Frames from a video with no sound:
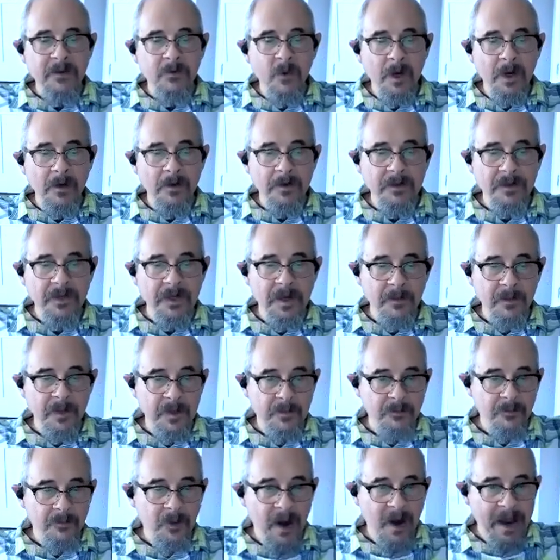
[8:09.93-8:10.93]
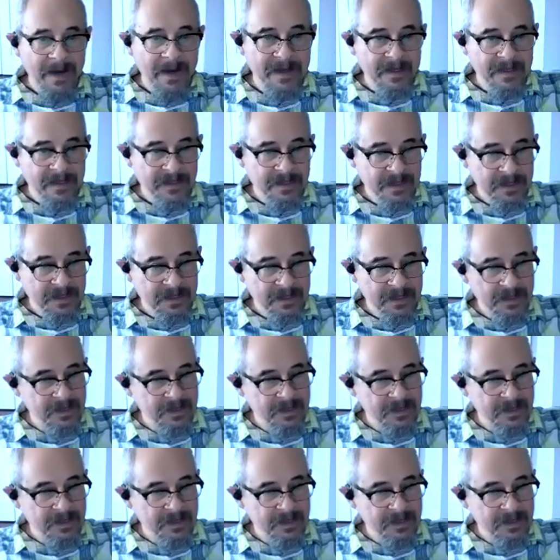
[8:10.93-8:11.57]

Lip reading: what are some of the practices,